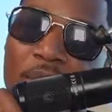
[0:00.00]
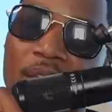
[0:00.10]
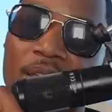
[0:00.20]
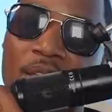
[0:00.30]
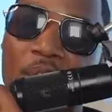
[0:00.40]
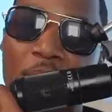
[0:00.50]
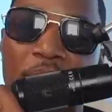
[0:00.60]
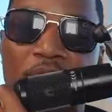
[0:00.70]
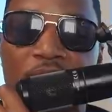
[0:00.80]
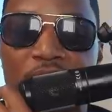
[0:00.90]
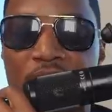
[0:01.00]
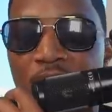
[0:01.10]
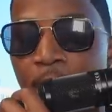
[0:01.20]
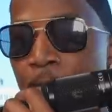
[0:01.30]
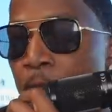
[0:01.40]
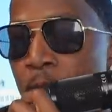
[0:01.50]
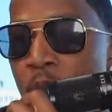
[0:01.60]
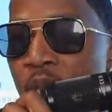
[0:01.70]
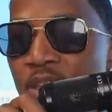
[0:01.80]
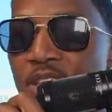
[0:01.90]
I mean? Because,
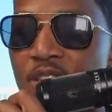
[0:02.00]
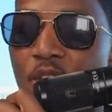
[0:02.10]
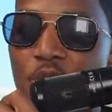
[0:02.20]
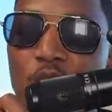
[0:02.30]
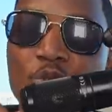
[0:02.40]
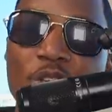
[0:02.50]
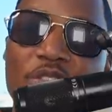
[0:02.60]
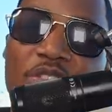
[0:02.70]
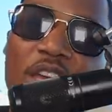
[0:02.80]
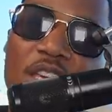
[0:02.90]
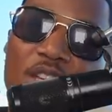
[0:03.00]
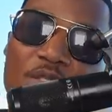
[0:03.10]
you know, you could think